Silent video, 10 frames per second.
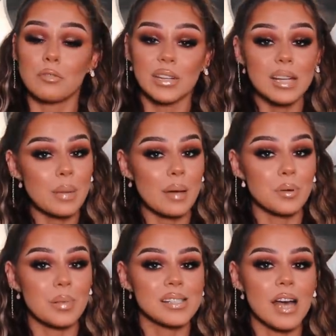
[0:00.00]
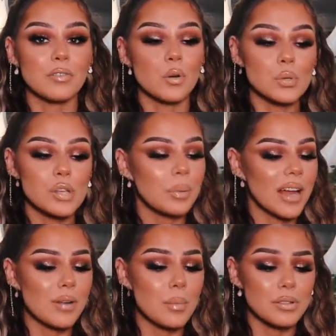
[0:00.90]
really pamper myself and also
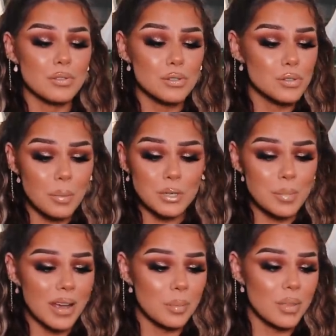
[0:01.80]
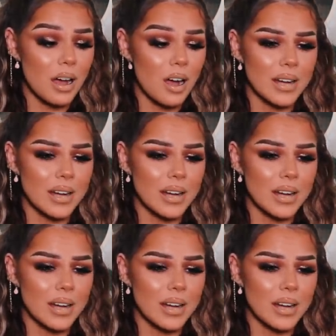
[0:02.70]
play around with so much makeup that I